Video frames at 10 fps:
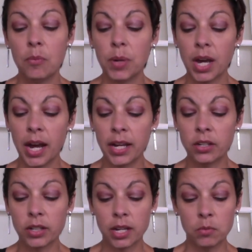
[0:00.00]
Behind
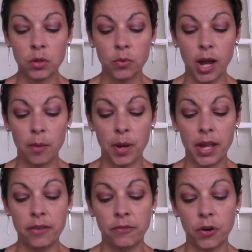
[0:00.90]
her came the rabbi
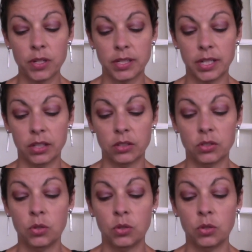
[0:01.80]
and four sailors